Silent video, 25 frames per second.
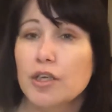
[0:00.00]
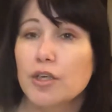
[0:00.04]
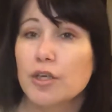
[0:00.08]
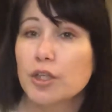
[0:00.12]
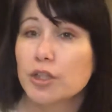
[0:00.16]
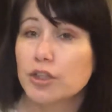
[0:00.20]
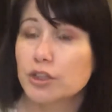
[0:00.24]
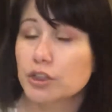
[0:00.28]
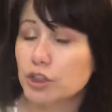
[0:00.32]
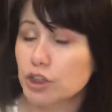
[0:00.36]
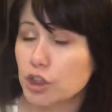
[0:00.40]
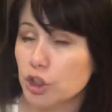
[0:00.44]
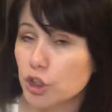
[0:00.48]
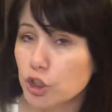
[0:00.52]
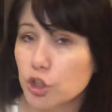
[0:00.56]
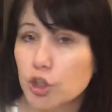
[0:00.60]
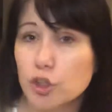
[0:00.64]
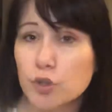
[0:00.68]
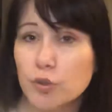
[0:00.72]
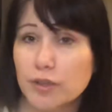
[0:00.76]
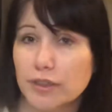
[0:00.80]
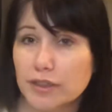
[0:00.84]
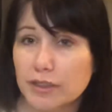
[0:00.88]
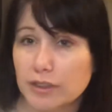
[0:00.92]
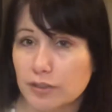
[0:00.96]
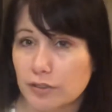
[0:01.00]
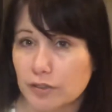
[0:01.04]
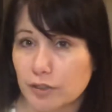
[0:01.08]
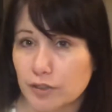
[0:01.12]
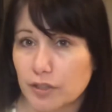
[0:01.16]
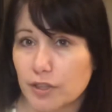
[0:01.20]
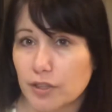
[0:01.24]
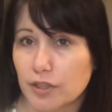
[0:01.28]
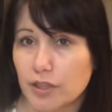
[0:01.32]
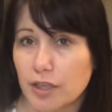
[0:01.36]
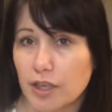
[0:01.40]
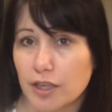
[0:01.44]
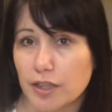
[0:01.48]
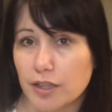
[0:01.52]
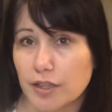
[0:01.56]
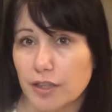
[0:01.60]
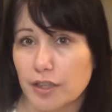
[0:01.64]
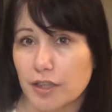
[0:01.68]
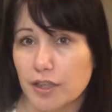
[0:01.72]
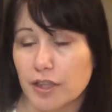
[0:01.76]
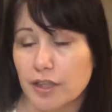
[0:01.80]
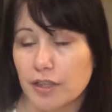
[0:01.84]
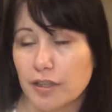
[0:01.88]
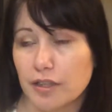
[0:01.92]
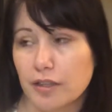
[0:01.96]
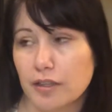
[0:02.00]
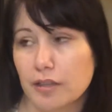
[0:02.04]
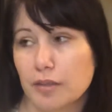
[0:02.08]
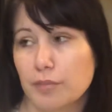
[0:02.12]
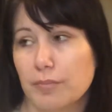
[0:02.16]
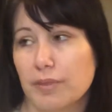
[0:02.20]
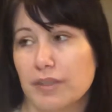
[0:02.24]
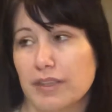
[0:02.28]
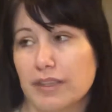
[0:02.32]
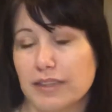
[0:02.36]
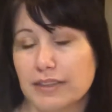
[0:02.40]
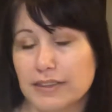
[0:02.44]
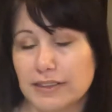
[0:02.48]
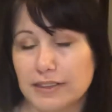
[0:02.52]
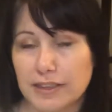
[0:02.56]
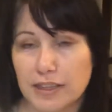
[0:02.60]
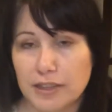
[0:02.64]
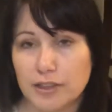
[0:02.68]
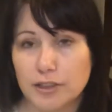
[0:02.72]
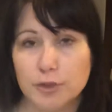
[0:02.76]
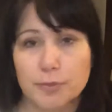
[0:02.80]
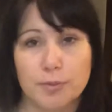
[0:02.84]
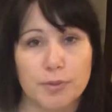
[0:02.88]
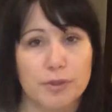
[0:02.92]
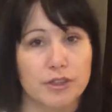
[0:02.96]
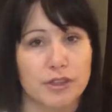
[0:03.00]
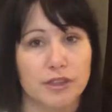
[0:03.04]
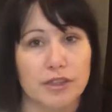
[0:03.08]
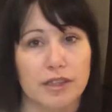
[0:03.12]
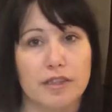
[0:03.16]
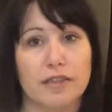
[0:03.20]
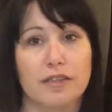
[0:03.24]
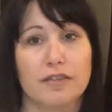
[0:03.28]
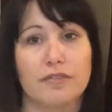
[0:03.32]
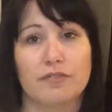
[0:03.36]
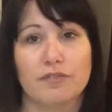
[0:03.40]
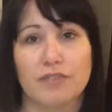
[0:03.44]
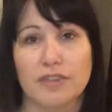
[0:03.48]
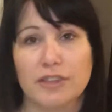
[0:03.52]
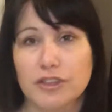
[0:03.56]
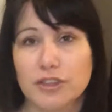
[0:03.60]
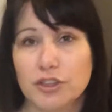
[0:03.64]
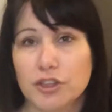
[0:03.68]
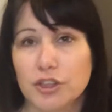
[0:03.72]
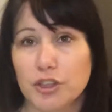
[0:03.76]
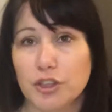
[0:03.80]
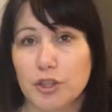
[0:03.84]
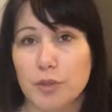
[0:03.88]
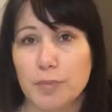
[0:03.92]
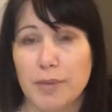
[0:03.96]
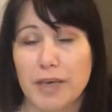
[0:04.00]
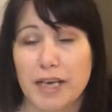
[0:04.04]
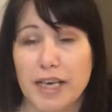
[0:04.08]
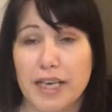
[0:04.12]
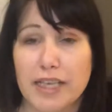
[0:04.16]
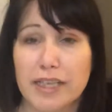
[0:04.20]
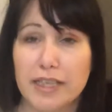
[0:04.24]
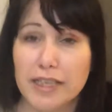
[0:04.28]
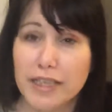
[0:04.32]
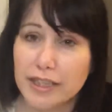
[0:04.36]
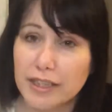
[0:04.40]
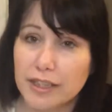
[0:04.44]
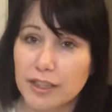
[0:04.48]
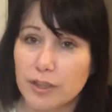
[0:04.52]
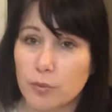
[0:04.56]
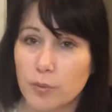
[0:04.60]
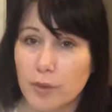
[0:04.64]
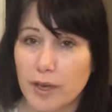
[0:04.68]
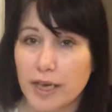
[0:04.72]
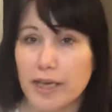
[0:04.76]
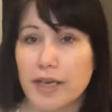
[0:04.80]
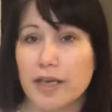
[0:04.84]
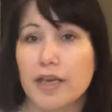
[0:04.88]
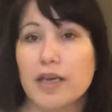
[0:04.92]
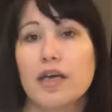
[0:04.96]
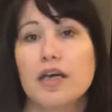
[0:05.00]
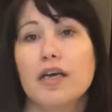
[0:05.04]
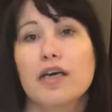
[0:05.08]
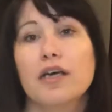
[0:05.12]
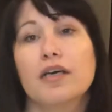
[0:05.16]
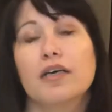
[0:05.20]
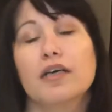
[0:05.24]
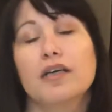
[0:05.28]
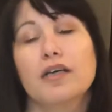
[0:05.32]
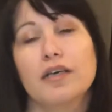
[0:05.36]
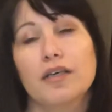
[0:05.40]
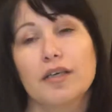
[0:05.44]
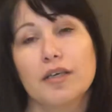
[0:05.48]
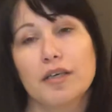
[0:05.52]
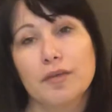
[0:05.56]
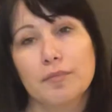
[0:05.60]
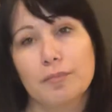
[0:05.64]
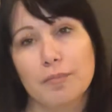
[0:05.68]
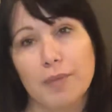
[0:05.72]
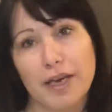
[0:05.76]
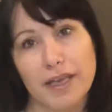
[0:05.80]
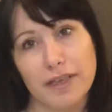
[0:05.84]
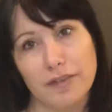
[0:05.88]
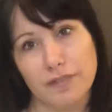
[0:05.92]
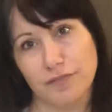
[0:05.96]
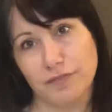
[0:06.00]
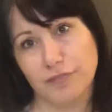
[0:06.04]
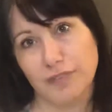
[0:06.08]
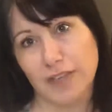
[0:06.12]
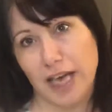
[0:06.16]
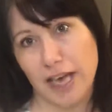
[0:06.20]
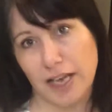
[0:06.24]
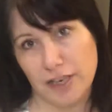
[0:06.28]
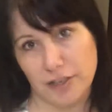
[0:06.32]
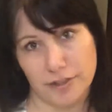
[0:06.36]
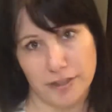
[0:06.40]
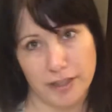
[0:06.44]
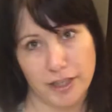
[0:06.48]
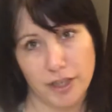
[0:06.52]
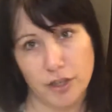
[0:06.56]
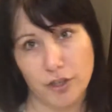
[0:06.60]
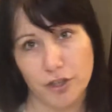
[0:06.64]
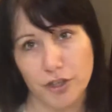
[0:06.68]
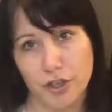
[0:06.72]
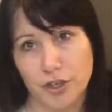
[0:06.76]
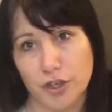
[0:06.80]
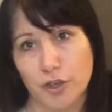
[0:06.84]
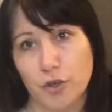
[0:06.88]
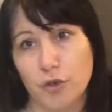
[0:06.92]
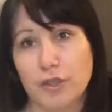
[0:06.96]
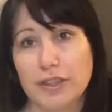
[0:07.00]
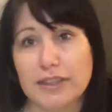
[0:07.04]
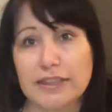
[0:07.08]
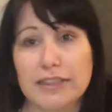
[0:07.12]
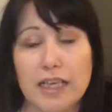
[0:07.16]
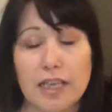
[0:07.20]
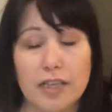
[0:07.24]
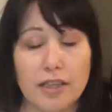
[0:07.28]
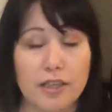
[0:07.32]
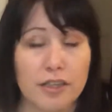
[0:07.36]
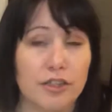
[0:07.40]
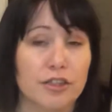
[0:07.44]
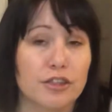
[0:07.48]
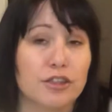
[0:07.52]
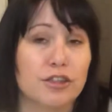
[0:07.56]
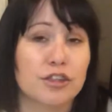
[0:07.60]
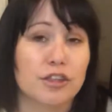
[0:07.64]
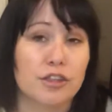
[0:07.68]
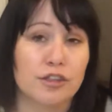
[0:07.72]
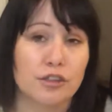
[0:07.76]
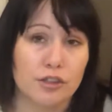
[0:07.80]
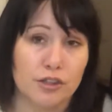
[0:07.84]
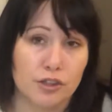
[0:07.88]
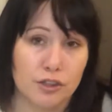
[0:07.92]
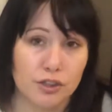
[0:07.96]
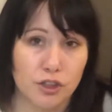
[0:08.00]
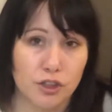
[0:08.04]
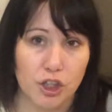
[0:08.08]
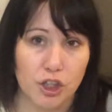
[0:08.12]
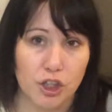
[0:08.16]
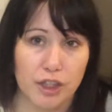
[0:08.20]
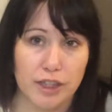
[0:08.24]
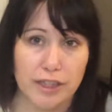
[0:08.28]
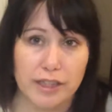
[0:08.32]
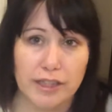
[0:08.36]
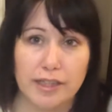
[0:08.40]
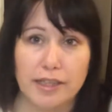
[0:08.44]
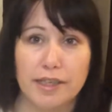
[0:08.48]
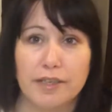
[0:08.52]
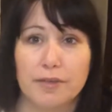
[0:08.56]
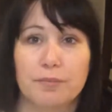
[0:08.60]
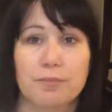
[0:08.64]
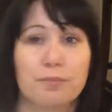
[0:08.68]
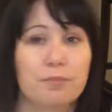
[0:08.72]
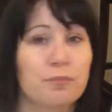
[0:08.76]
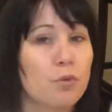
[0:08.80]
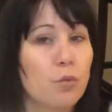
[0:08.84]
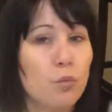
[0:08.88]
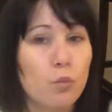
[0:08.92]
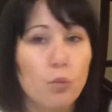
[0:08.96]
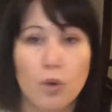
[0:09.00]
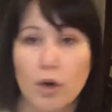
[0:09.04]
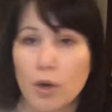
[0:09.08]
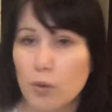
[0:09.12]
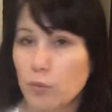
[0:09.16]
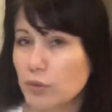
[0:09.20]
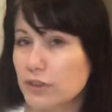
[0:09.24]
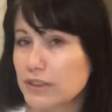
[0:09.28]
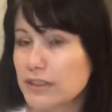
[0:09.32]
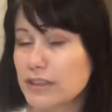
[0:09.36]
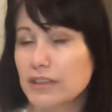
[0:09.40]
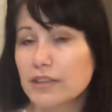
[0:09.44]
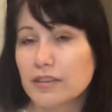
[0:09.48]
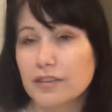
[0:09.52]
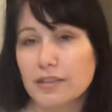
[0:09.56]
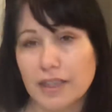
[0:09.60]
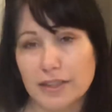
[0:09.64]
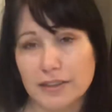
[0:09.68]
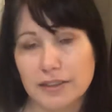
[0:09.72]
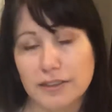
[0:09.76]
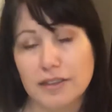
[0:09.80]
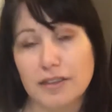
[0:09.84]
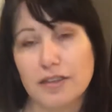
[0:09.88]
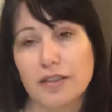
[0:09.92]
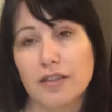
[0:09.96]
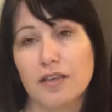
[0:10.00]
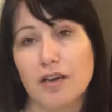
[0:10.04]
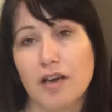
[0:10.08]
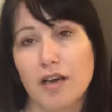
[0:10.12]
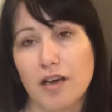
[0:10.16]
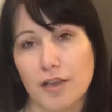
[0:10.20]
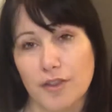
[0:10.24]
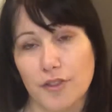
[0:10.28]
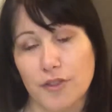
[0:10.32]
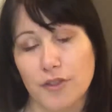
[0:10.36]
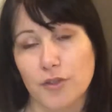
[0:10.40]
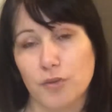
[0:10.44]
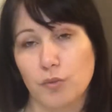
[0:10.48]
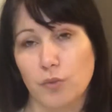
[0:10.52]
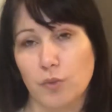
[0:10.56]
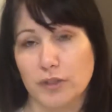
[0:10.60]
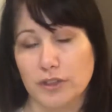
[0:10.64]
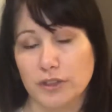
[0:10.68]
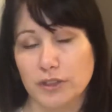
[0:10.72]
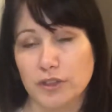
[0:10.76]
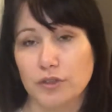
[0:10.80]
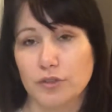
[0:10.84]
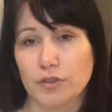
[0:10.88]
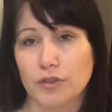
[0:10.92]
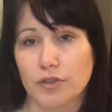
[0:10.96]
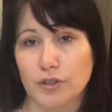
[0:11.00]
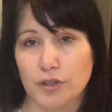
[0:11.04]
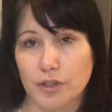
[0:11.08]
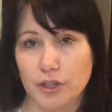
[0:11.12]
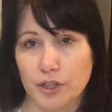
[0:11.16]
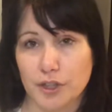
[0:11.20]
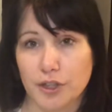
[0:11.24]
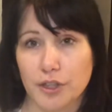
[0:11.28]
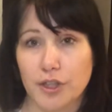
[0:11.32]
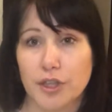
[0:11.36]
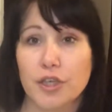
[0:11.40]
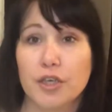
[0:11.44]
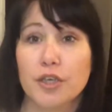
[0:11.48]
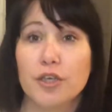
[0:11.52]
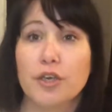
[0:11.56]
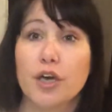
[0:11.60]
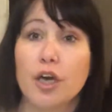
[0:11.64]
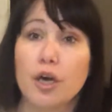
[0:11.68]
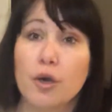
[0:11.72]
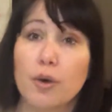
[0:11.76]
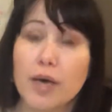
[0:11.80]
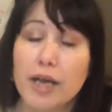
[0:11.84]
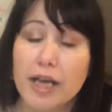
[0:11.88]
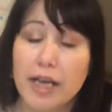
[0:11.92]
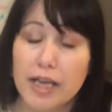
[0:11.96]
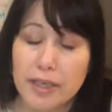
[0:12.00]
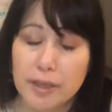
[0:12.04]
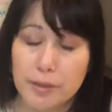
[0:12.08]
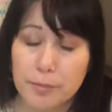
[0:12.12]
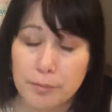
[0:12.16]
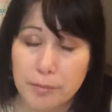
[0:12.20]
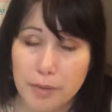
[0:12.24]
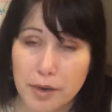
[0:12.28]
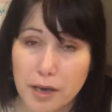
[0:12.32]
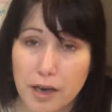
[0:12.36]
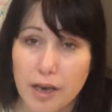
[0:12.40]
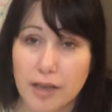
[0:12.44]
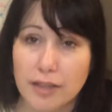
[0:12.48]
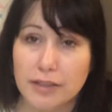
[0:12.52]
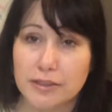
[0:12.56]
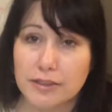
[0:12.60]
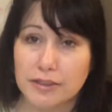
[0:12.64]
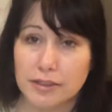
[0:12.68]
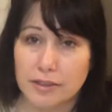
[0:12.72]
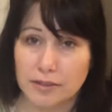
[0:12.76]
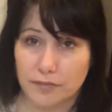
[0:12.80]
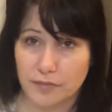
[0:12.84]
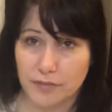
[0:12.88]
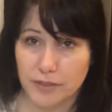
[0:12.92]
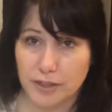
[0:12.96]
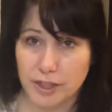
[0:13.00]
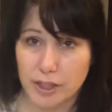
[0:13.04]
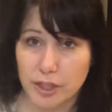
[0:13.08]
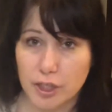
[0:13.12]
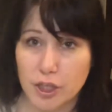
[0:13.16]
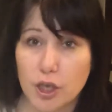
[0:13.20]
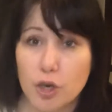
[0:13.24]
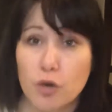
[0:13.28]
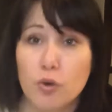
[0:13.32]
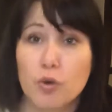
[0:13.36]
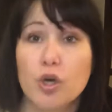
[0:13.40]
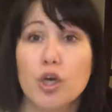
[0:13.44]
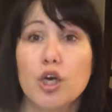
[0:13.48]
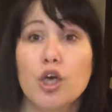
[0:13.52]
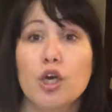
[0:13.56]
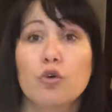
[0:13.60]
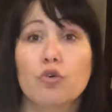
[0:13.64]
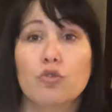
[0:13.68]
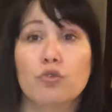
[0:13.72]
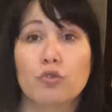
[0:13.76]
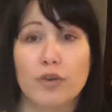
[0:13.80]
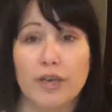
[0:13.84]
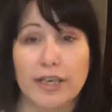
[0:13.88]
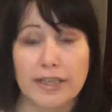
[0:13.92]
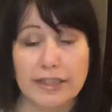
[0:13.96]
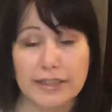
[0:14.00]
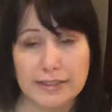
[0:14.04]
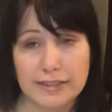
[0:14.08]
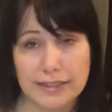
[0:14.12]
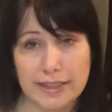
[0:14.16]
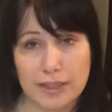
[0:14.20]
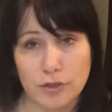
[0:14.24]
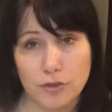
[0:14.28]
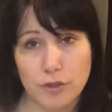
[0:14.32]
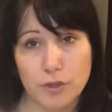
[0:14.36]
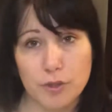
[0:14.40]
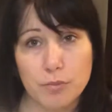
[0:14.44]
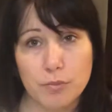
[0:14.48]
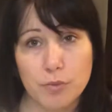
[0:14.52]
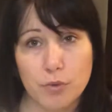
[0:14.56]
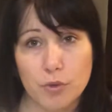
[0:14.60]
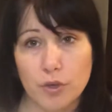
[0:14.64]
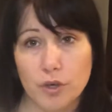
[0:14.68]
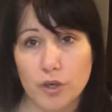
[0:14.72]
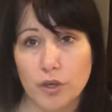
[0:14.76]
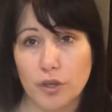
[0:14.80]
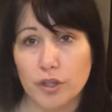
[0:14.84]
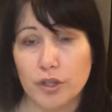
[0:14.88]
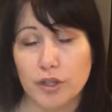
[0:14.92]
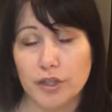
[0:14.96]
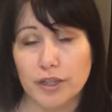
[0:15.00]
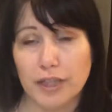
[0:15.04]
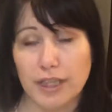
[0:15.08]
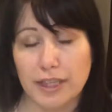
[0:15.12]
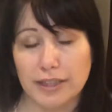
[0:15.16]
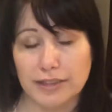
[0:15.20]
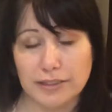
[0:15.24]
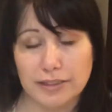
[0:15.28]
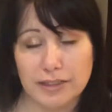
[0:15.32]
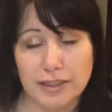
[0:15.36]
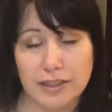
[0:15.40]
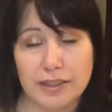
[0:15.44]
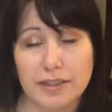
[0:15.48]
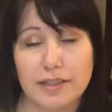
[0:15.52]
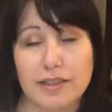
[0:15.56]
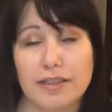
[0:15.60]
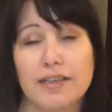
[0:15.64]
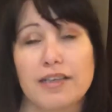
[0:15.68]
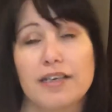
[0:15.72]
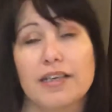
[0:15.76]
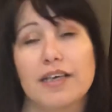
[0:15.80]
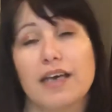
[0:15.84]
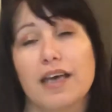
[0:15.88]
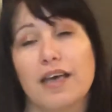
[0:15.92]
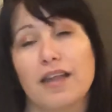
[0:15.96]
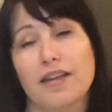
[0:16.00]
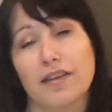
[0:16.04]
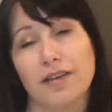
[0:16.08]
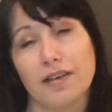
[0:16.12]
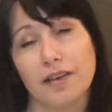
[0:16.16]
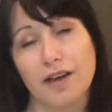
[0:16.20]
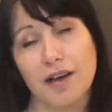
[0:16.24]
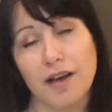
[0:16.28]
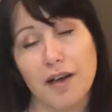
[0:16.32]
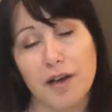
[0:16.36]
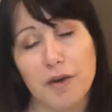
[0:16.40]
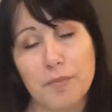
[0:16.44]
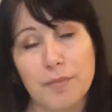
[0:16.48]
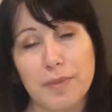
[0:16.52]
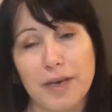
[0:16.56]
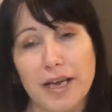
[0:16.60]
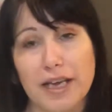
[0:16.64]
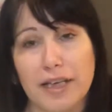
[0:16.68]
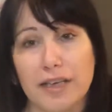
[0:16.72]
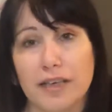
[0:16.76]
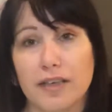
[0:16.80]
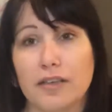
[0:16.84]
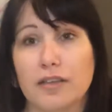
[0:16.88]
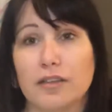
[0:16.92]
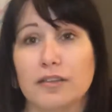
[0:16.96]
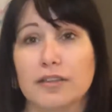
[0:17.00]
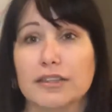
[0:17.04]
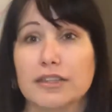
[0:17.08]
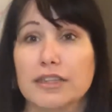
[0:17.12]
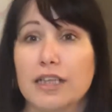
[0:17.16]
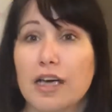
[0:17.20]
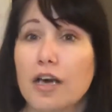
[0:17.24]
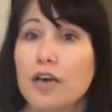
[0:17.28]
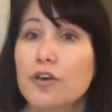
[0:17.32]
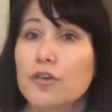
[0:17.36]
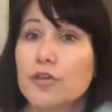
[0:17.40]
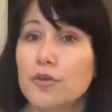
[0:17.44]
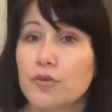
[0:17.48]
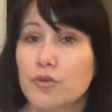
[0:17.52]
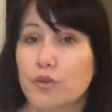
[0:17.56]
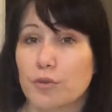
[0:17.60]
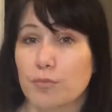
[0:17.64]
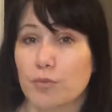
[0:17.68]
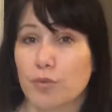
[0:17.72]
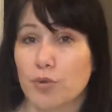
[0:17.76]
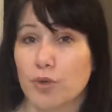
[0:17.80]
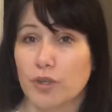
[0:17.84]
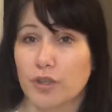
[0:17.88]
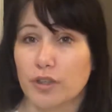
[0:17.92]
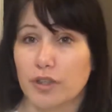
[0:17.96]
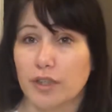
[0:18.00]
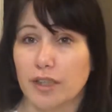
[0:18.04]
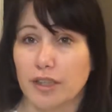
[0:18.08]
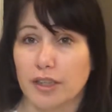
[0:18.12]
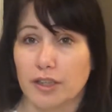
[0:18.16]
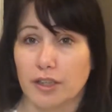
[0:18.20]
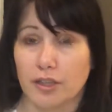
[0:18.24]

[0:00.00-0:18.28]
She knew it didn't look good on her, but the salesperson convinced her to buy it anyway by flattering her or telling her she looked in it. What was the lesson the author wants you to learn? Go ahead and pause the video, write down the moral or lesson, and then come back and I'll tell you the moral